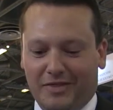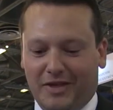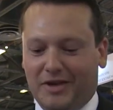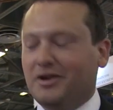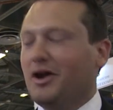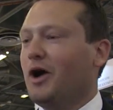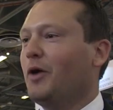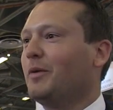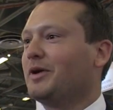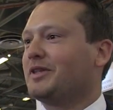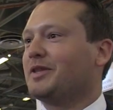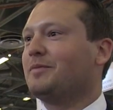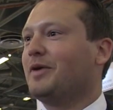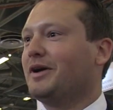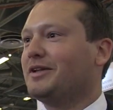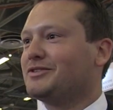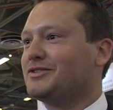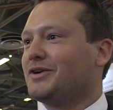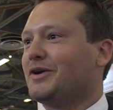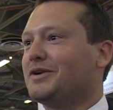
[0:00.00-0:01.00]
They know what the
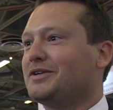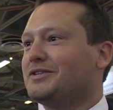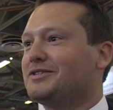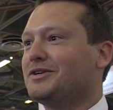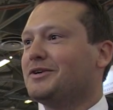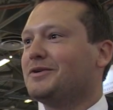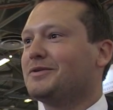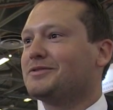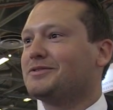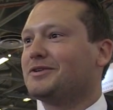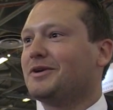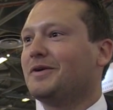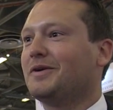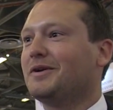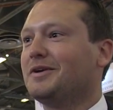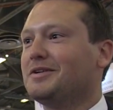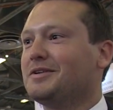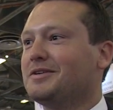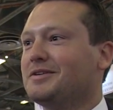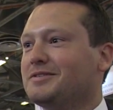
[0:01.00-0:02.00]
buttons are to do. So
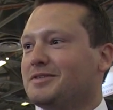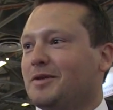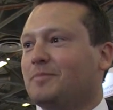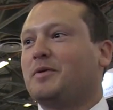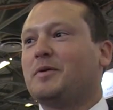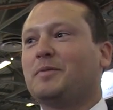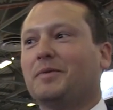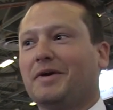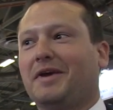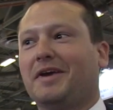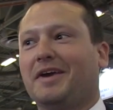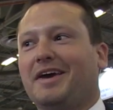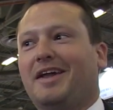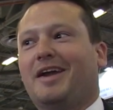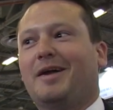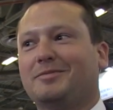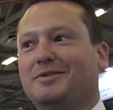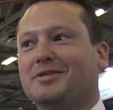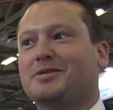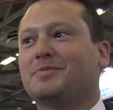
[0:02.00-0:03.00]
some people can
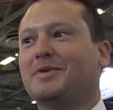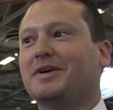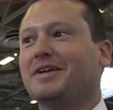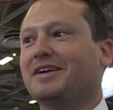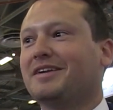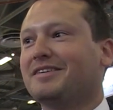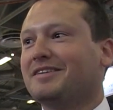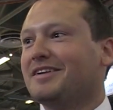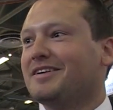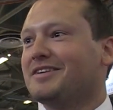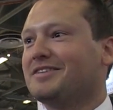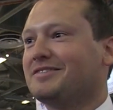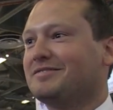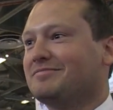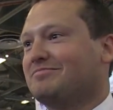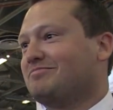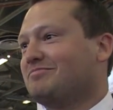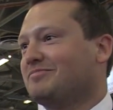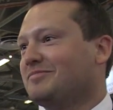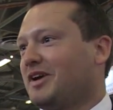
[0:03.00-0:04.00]
get up to speed in
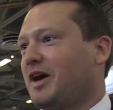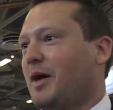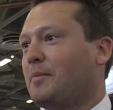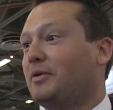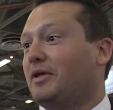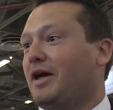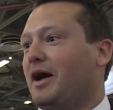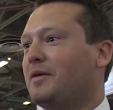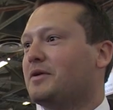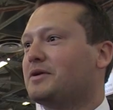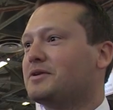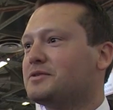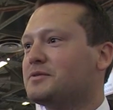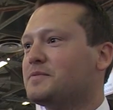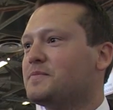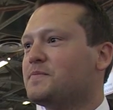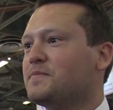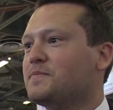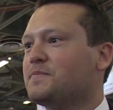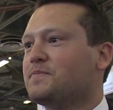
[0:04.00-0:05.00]
a couple hours.
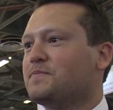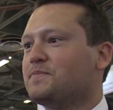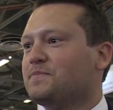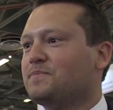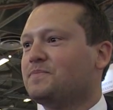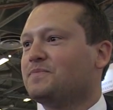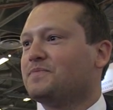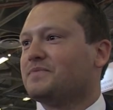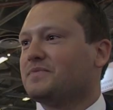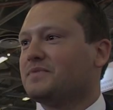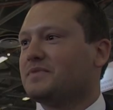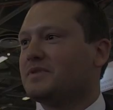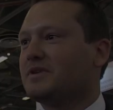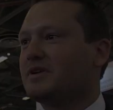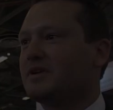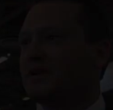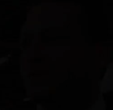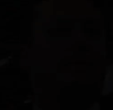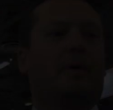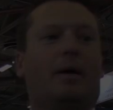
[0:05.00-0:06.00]
Okay.
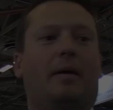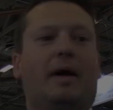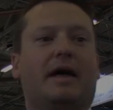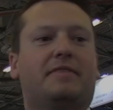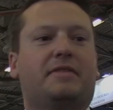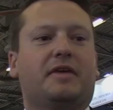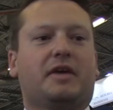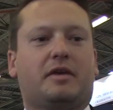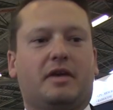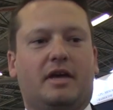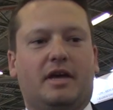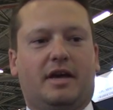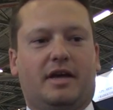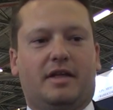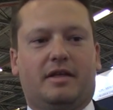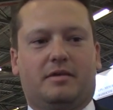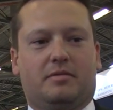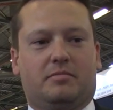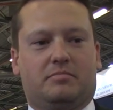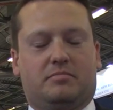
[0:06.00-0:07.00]
I think
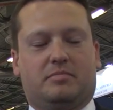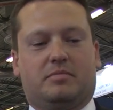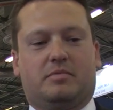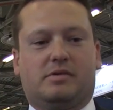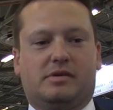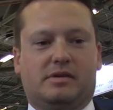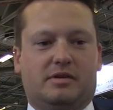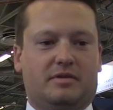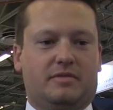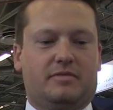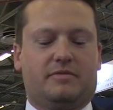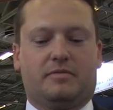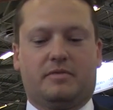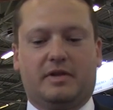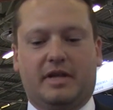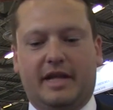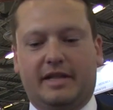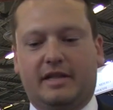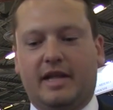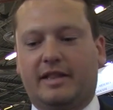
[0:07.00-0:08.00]

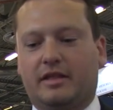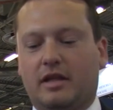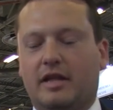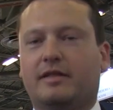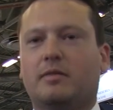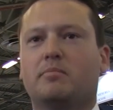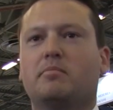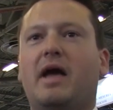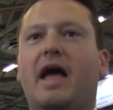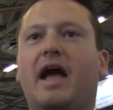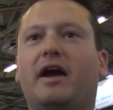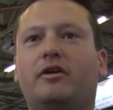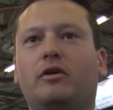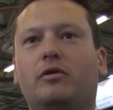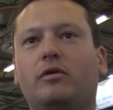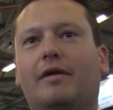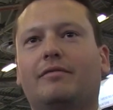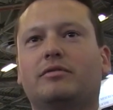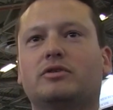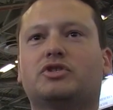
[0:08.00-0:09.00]
at the
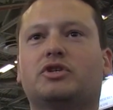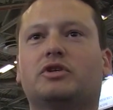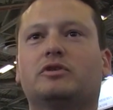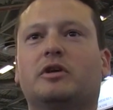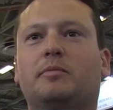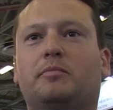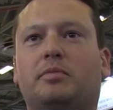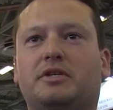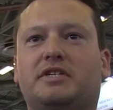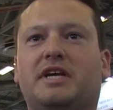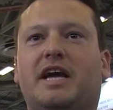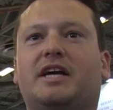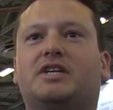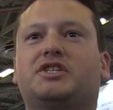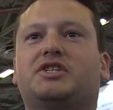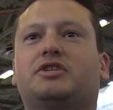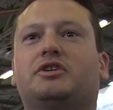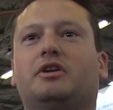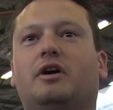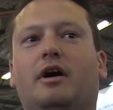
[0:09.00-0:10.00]
macro level, certainly
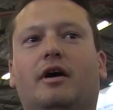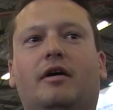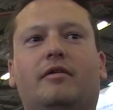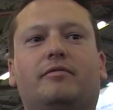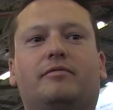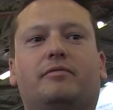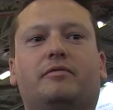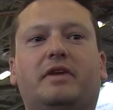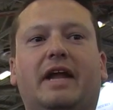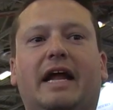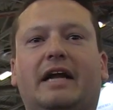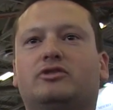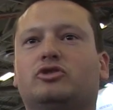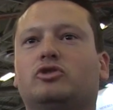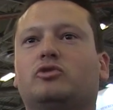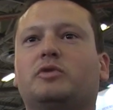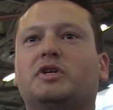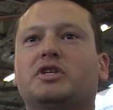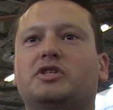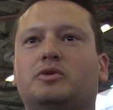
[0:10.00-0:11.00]
protection of
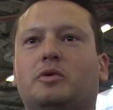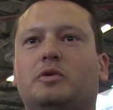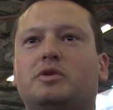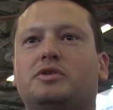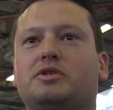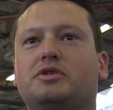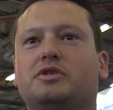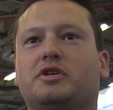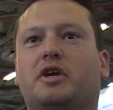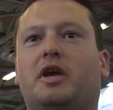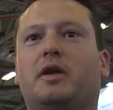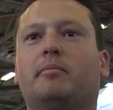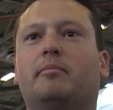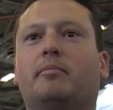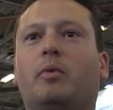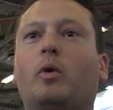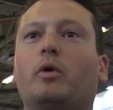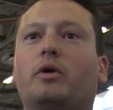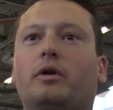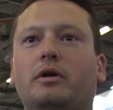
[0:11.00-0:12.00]
natural resources and
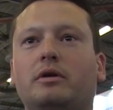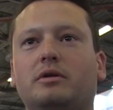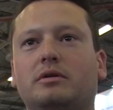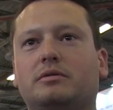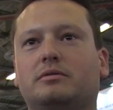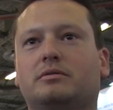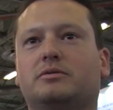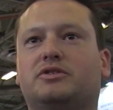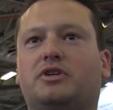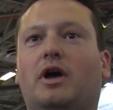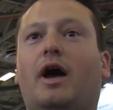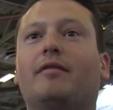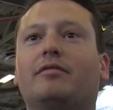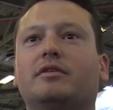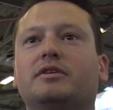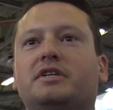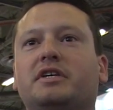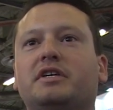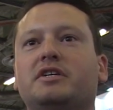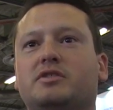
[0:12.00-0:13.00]
border
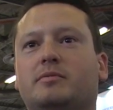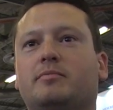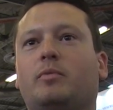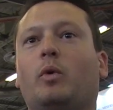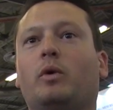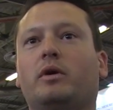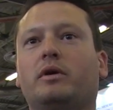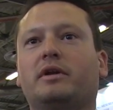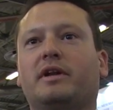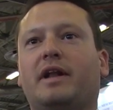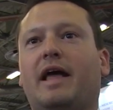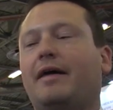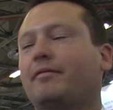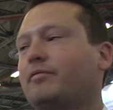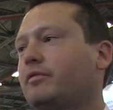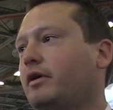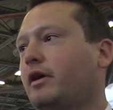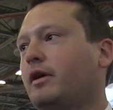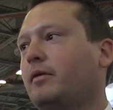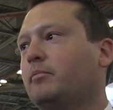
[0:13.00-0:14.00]
sovereignty is important in
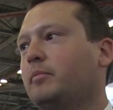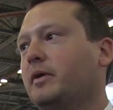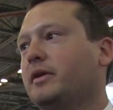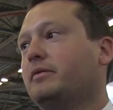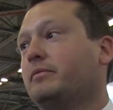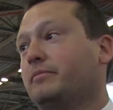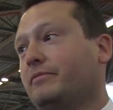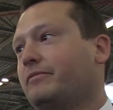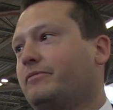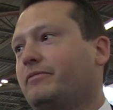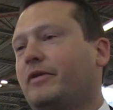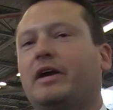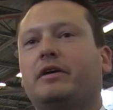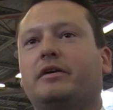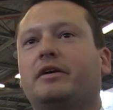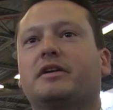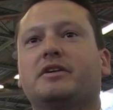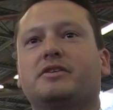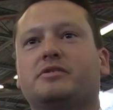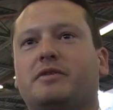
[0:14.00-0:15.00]
Africa, but
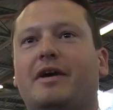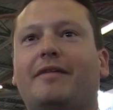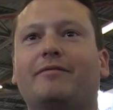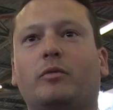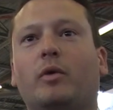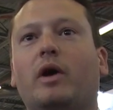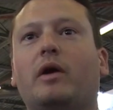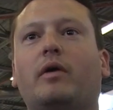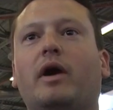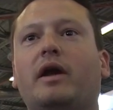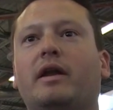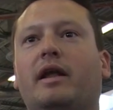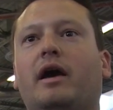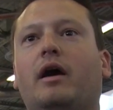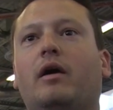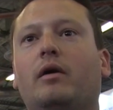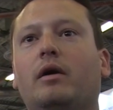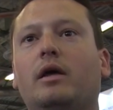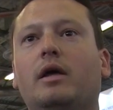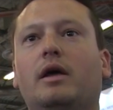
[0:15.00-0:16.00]
frankly it is everywhere right
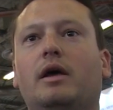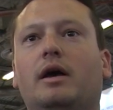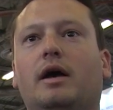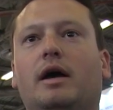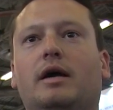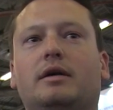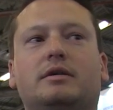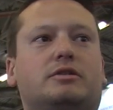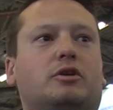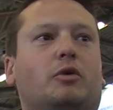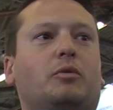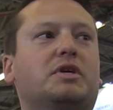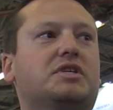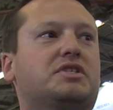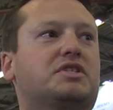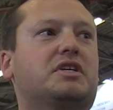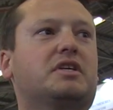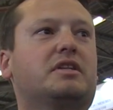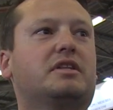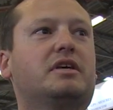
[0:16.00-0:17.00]
now. So we
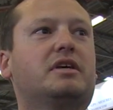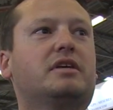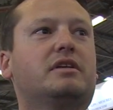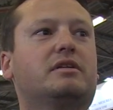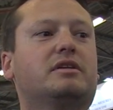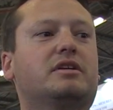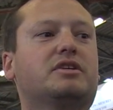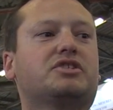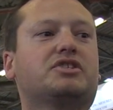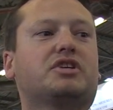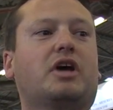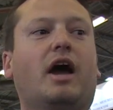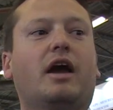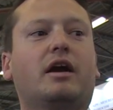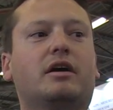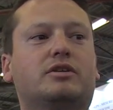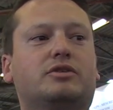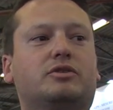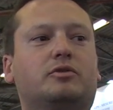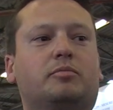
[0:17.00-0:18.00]
see the
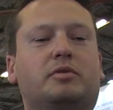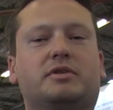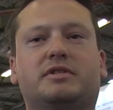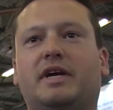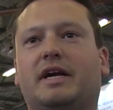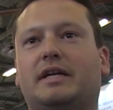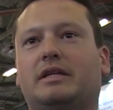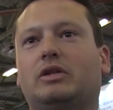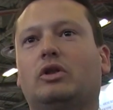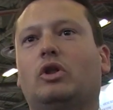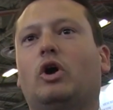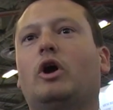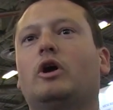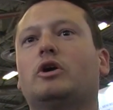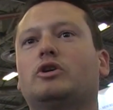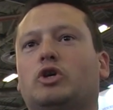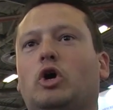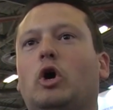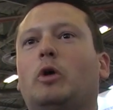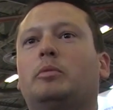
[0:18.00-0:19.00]
desire to protect
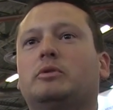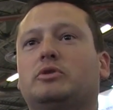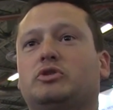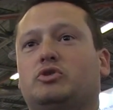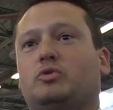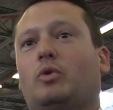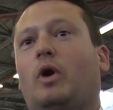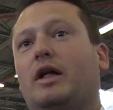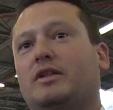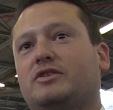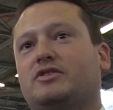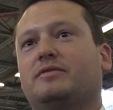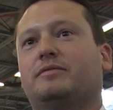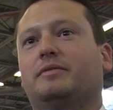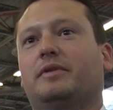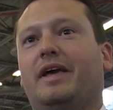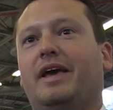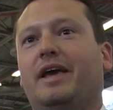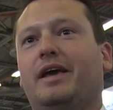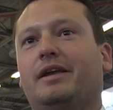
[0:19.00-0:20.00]
large open swaths
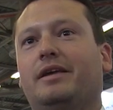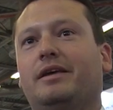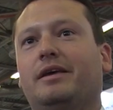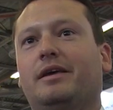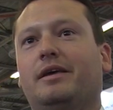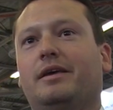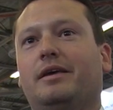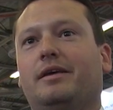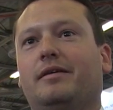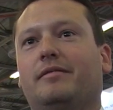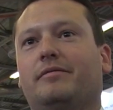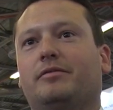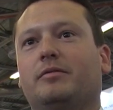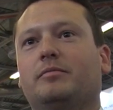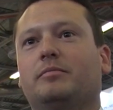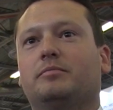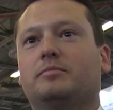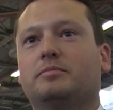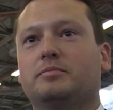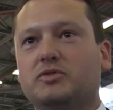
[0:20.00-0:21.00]
of land
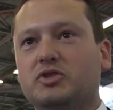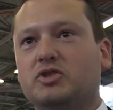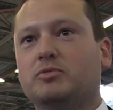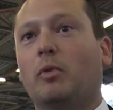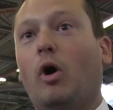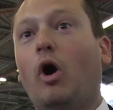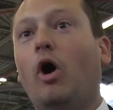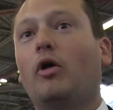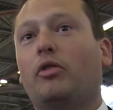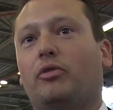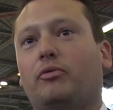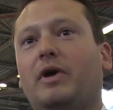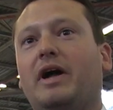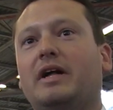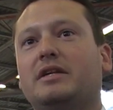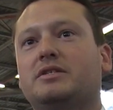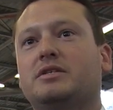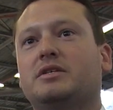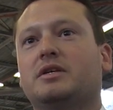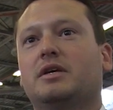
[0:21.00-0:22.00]
from small
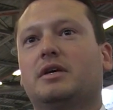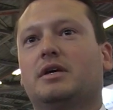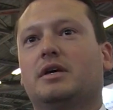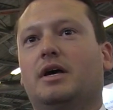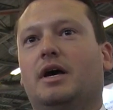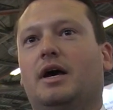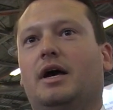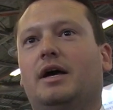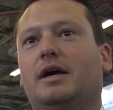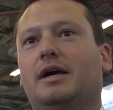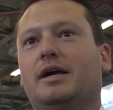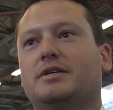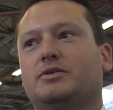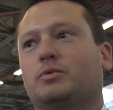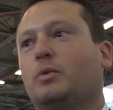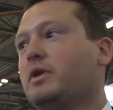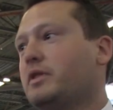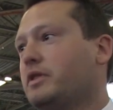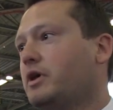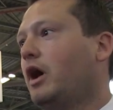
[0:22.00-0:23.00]
threats
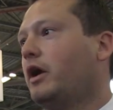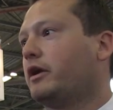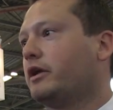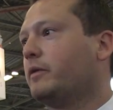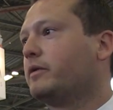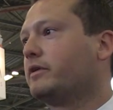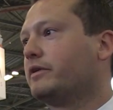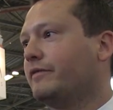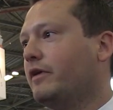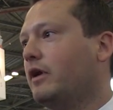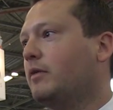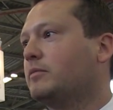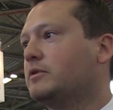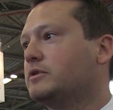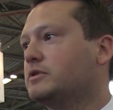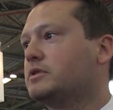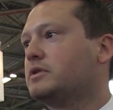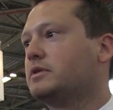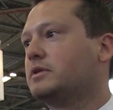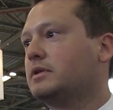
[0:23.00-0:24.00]
as one of the ongoing
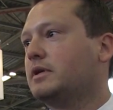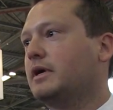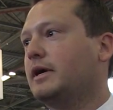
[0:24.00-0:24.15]
developments.